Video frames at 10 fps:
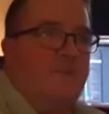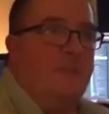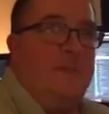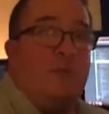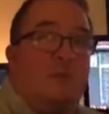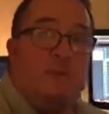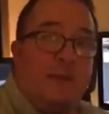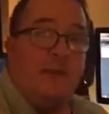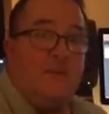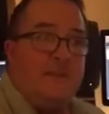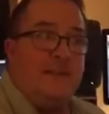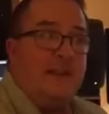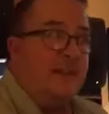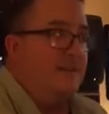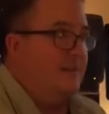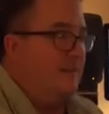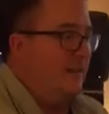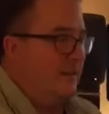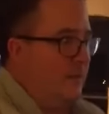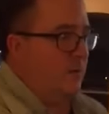people would be interested in.
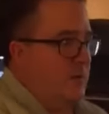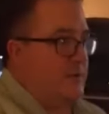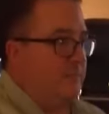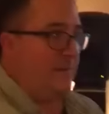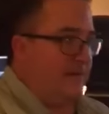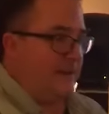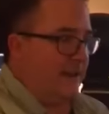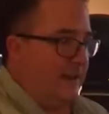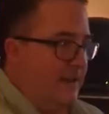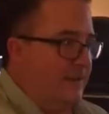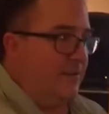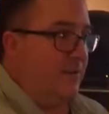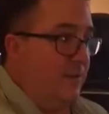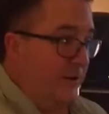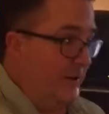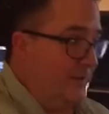The version we finally heard